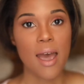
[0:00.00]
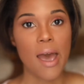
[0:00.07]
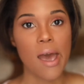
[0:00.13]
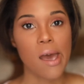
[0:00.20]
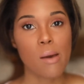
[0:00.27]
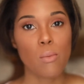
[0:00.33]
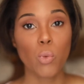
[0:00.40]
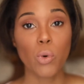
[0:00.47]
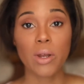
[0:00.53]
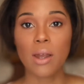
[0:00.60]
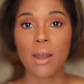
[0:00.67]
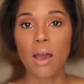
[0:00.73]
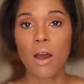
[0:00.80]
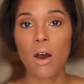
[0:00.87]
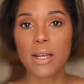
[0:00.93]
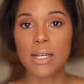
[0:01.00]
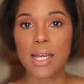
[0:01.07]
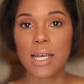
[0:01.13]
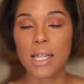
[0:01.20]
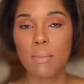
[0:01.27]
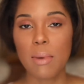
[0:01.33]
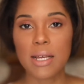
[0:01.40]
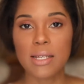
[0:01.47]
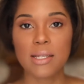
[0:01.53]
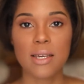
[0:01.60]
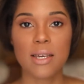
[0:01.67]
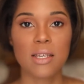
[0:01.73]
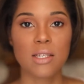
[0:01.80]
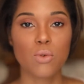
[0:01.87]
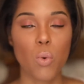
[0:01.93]
When
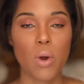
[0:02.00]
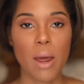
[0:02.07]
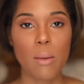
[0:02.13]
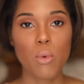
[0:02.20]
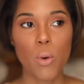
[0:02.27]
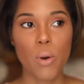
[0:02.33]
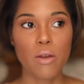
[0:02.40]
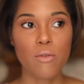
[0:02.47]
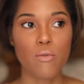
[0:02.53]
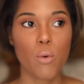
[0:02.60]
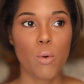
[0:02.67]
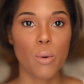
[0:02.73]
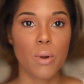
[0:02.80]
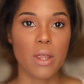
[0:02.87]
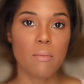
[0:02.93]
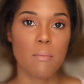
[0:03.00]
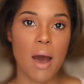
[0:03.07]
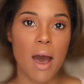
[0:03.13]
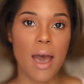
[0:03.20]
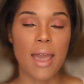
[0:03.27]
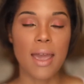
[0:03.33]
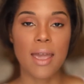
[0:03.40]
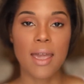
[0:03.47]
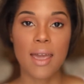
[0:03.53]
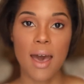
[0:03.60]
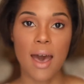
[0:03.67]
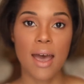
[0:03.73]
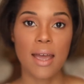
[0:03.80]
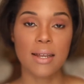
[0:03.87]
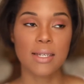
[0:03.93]
I'm going for my
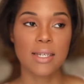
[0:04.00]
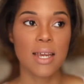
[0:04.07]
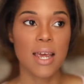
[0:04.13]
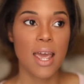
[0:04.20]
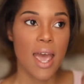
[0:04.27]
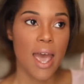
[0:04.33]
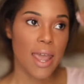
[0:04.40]
cut,